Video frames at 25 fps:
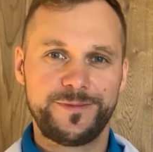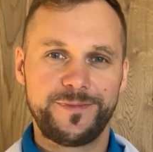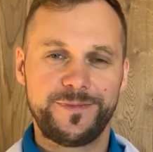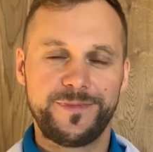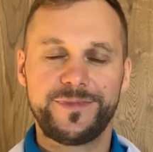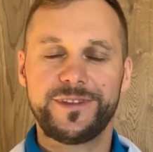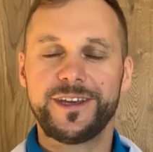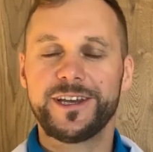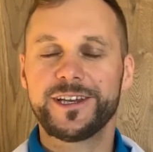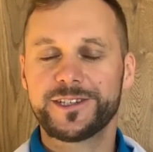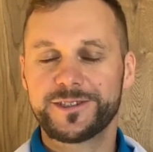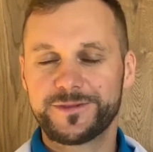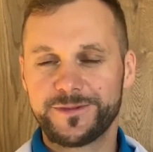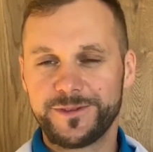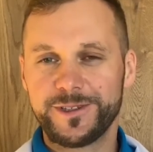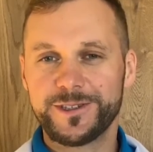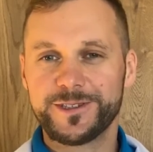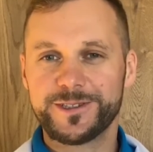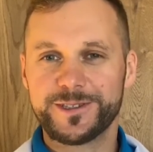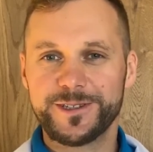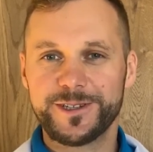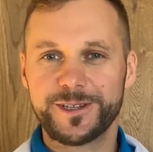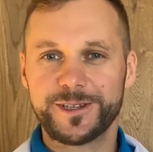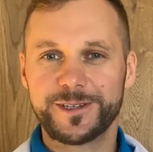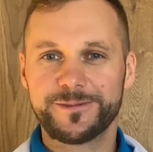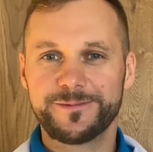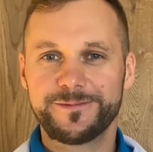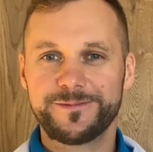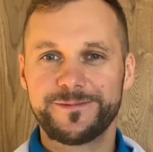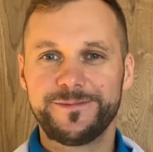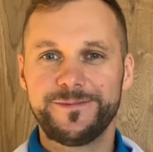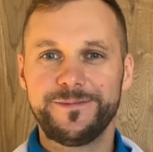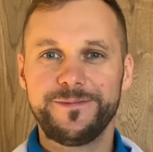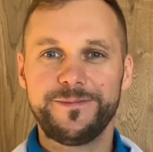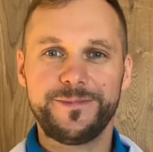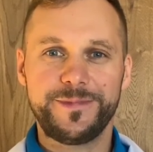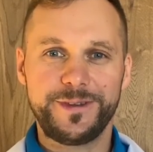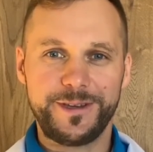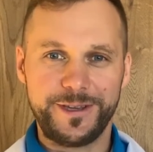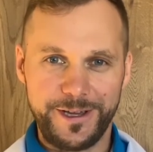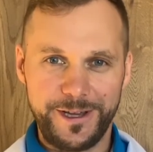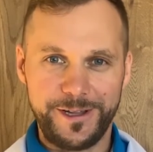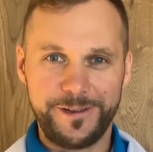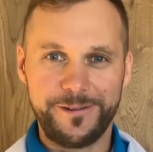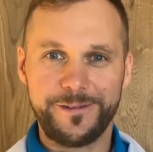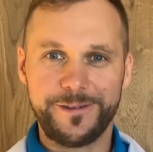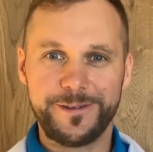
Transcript: Thanks for listening. Be healthy.